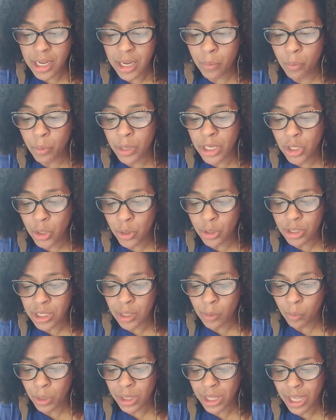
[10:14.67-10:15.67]
and we use
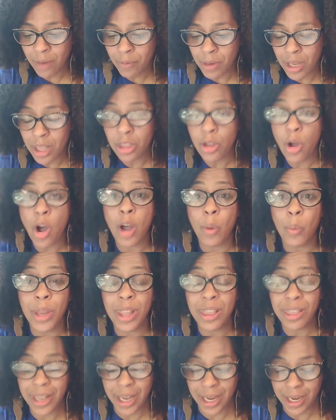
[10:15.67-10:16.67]
it with every thought we
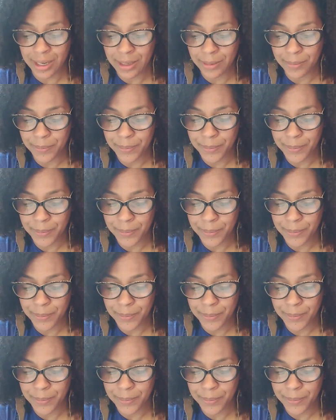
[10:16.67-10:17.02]
think.